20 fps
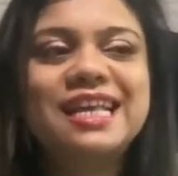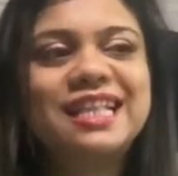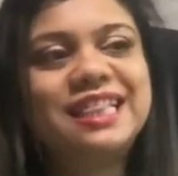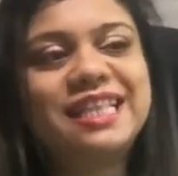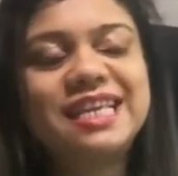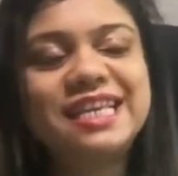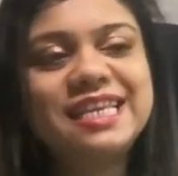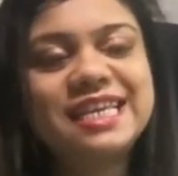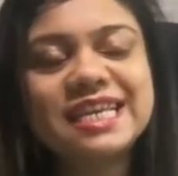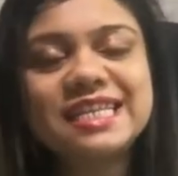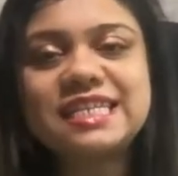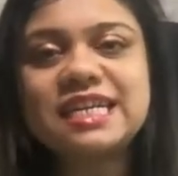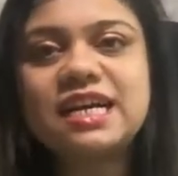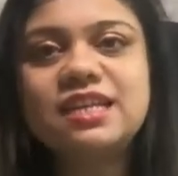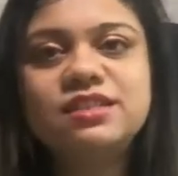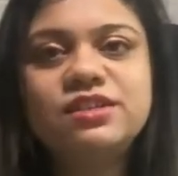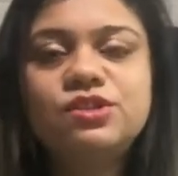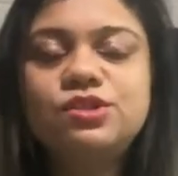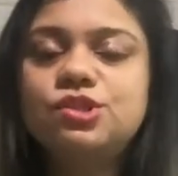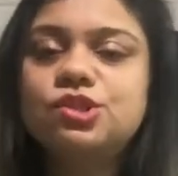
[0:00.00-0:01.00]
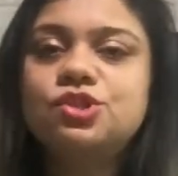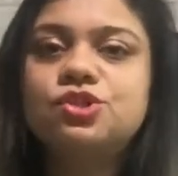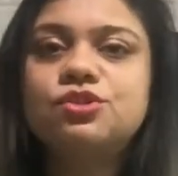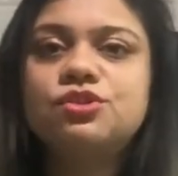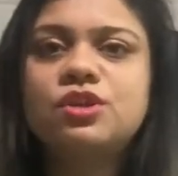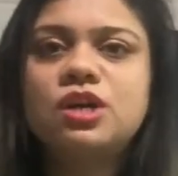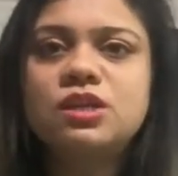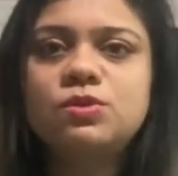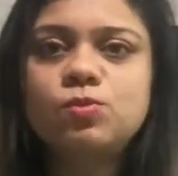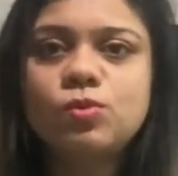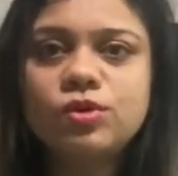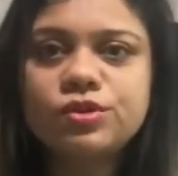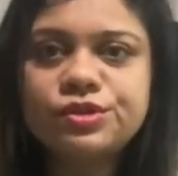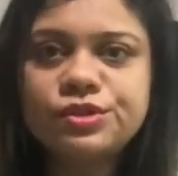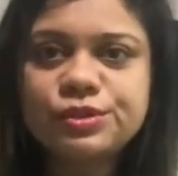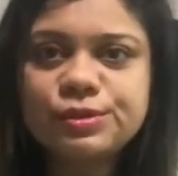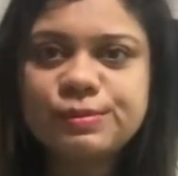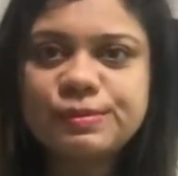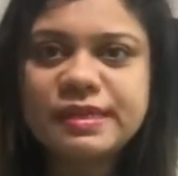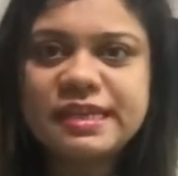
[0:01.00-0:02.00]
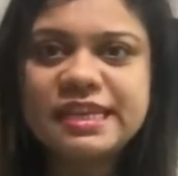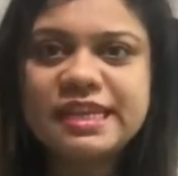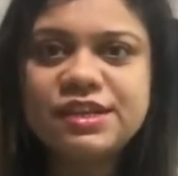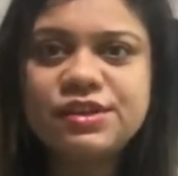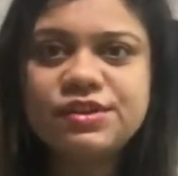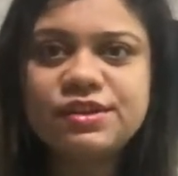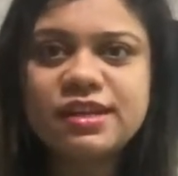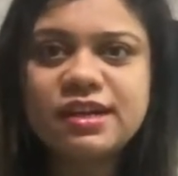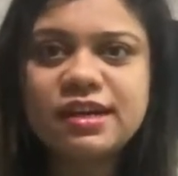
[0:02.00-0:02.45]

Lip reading: There are yet others who do not want to be,